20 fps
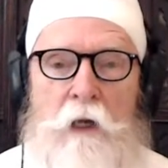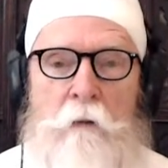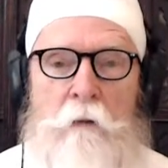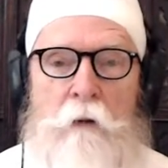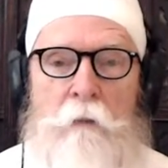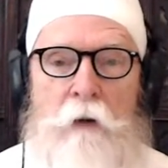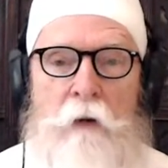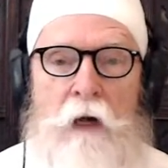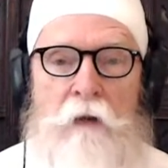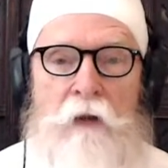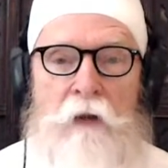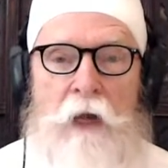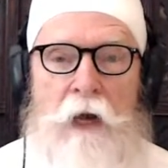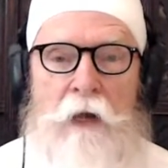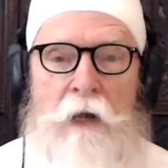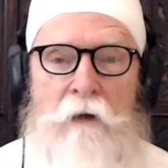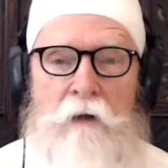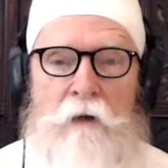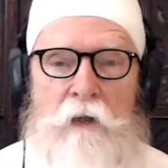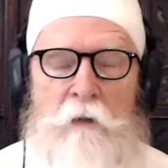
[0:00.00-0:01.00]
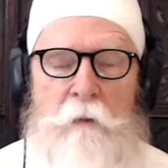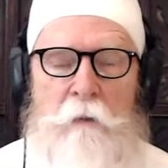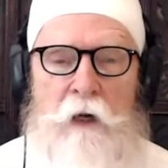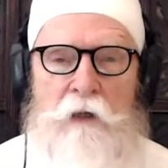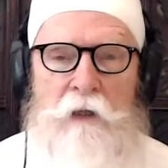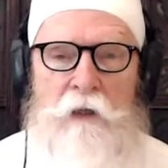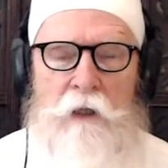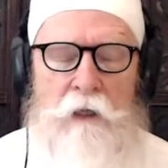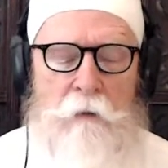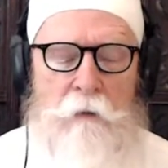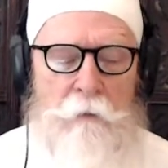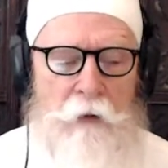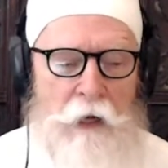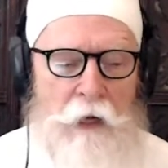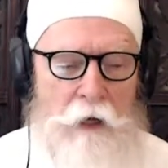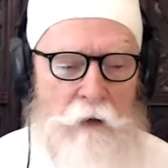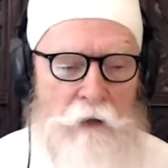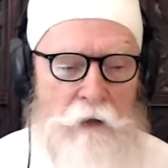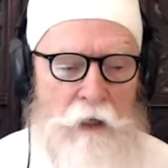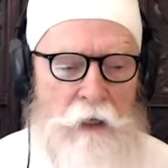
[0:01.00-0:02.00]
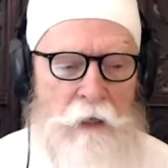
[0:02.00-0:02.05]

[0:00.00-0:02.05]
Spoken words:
about that, and especially about